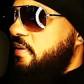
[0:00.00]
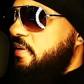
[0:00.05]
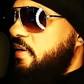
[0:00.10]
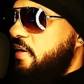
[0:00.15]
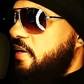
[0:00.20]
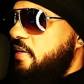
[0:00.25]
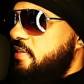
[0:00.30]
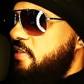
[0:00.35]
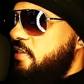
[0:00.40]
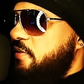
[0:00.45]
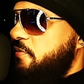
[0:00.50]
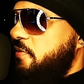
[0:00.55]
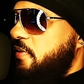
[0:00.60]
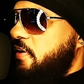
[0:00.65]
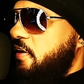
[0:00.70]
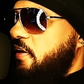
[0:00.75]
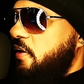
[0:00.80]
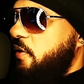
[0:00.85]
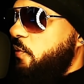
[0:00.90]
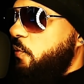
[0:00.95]
as if
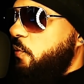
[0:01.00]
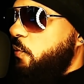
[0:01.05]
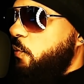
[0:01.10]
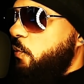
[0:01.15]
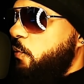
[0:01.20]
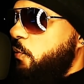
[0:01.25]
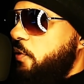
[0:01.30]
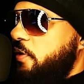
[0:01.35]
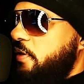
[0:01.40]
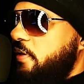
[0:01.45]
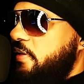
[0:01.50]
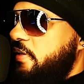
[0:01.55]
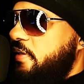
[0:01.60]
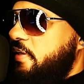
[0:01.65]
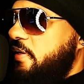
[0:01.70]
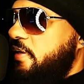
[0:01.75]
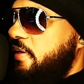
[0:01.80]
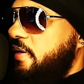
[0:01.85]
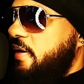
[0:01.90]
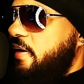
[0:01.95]
they
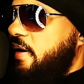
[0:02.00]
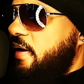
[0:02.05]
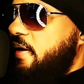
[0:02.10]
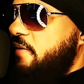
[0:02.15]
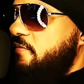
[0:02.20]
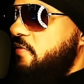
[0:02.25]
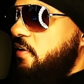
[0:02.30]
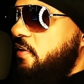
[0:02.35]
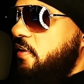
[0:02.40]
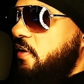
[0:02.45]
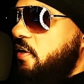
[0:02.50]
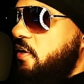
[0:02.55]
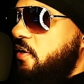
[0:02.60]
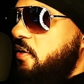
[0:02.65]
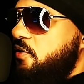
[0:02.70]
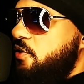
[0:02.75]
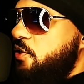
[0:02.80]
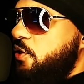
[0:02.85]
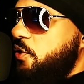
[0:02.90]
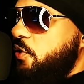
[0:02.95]
really have the
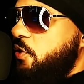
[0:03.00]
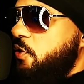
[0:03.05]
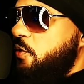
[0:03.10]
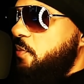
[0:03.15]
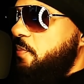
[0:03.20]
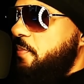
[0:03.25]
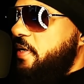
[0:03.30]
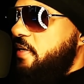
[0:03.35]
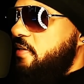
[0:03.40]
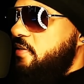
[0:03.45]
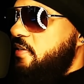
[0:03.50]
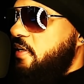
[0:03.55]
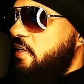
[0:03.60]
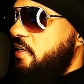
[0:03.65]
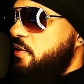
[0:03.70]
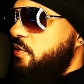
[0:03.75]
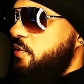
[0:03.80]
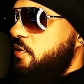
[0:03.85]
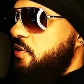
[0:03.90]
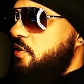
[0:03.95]
long term best
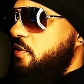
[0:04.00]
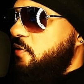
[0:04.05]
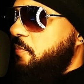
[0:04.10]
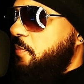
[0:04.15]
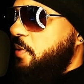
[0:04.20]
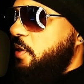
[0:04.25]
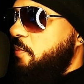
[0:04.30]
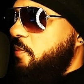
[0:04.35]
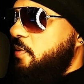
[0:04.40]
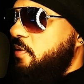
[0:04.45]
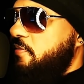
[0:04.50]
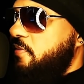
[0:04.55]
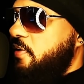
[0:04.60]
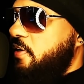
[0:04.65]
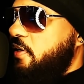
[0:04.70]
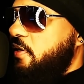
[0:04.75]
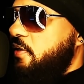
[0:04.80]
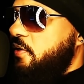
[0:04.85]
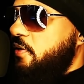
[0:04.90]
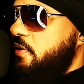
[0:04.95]
interest of people of
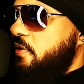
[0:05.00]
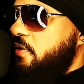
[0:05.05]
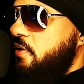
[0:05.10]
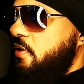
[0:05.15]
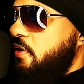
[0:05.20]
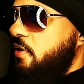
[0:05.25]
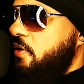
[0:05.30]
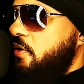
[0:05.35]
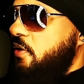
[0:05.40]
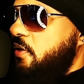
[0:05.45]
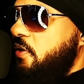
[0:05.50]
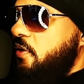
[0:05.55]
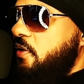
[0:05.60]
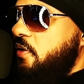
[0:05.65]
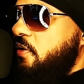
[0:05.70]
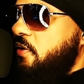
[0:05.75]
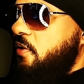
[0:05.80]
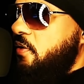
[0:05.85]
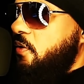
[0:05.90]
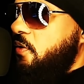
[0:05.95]
color
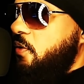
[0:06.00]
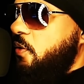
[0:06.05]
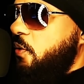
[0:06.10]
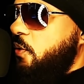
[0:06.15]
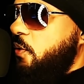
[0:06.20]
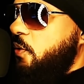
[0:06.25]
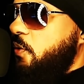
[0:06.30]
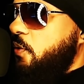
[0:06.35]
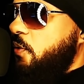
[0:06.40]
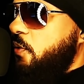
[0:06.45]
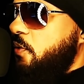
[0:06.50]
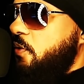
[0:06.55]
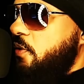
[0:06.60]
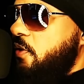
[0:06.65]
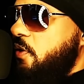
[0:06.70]
or